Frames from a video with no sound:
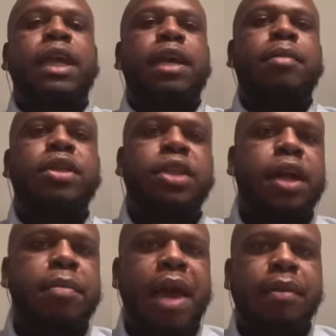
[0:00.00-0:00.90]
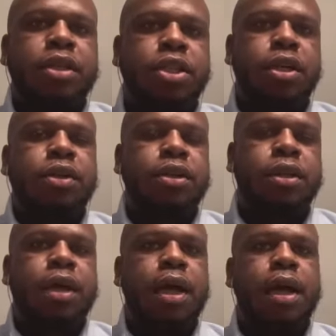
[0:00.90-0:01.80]
Second Missionary Baptist Church
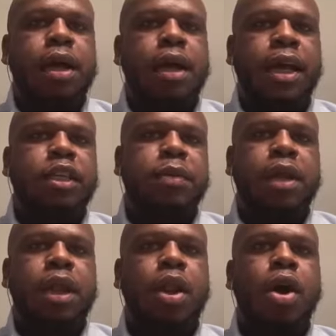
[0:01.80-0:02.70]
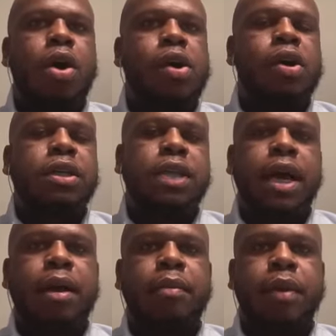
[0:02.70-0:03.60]
uh, has been a long
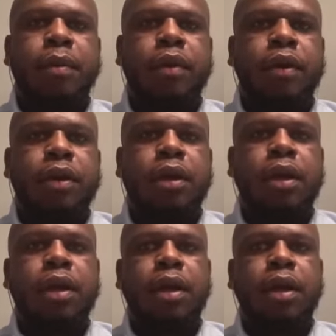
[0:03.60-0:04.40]
time member uh,